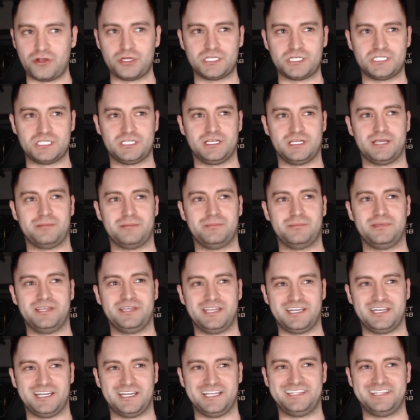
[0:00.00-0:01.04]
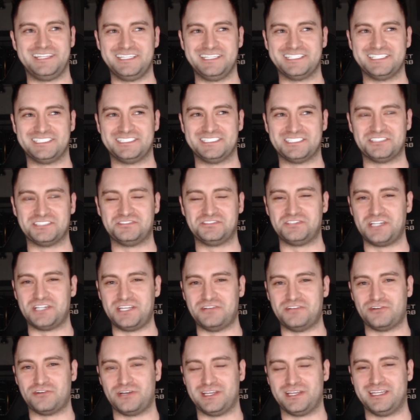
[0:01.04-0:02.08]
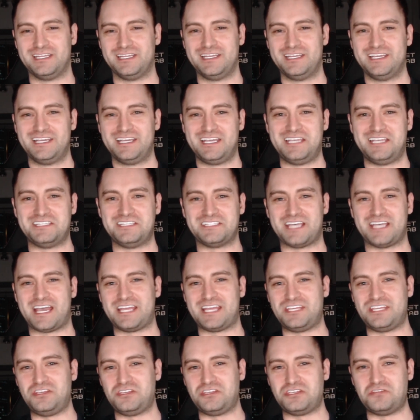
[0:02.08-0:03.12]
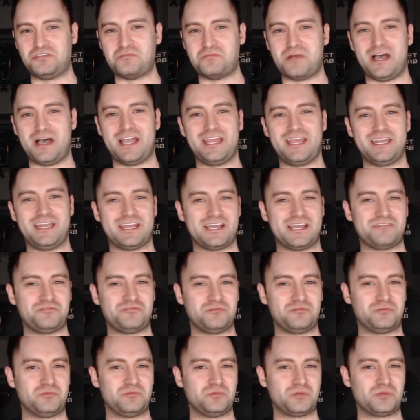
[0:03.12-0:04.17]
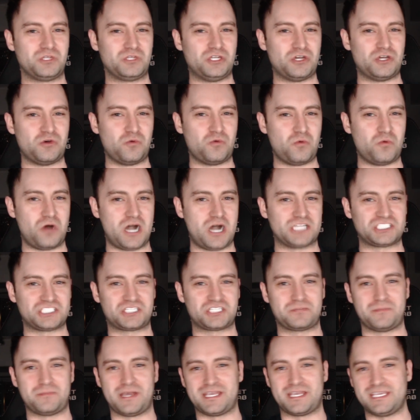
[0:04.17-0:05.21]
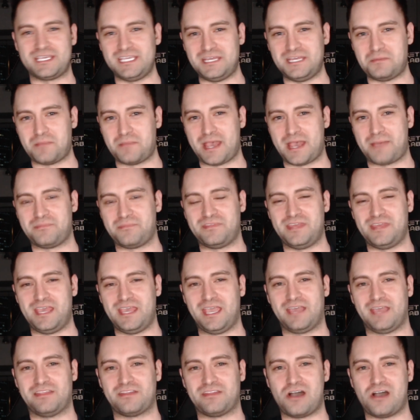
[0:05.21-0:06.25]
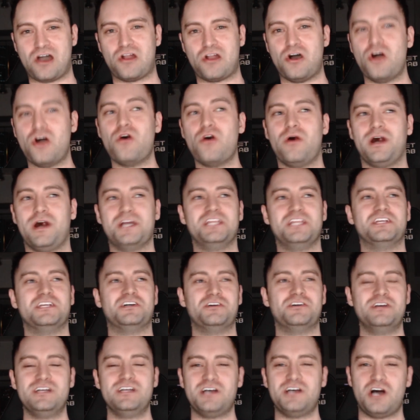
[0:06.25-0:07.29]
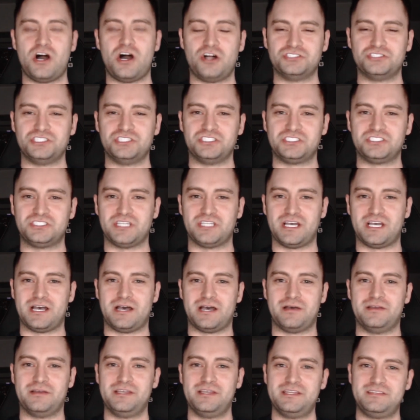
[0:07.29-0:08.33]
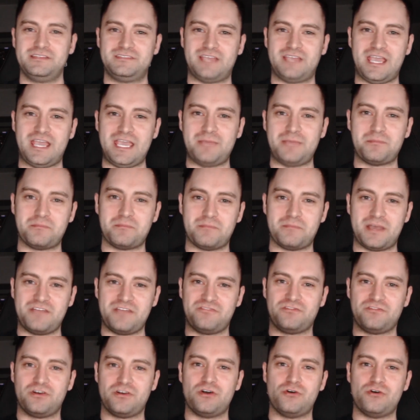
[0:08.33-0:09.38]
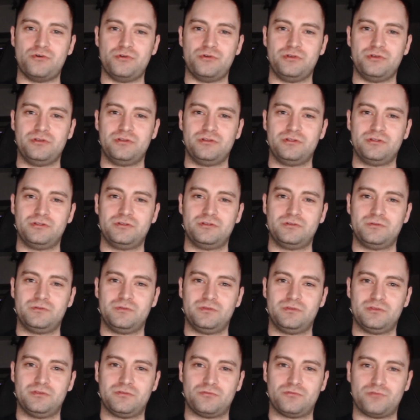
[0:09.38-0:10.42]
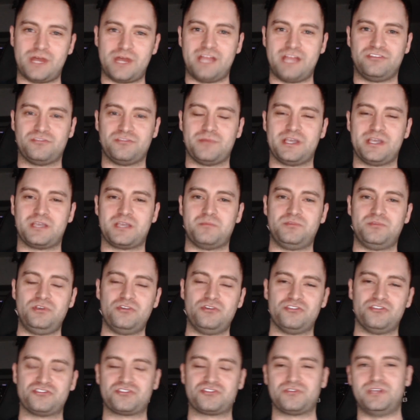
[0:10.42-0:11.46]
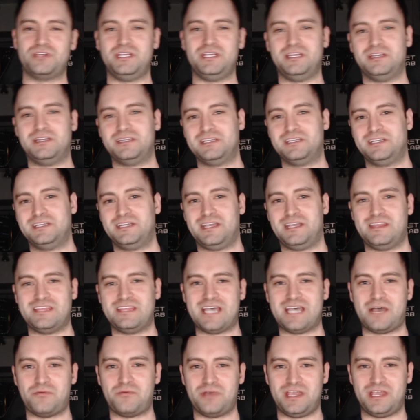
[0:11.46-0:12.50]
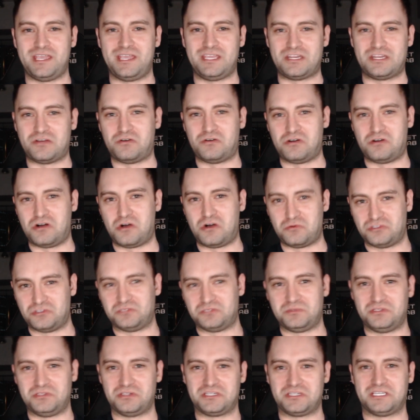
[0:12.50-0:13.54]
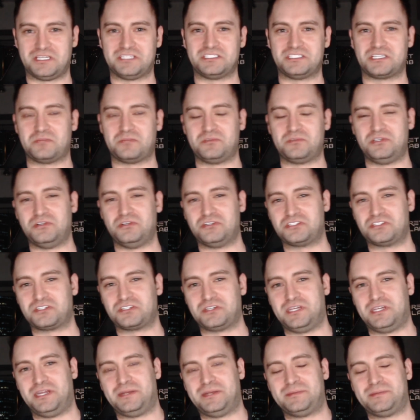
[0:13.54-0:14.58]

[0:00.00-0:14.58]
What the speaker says: tip, and I think this is a funny one, is that you might have watched my heat map thing and thought, oh, I know, I'll just tape my phone right to my computer screen, and that way I'll always be looking at the computer screen.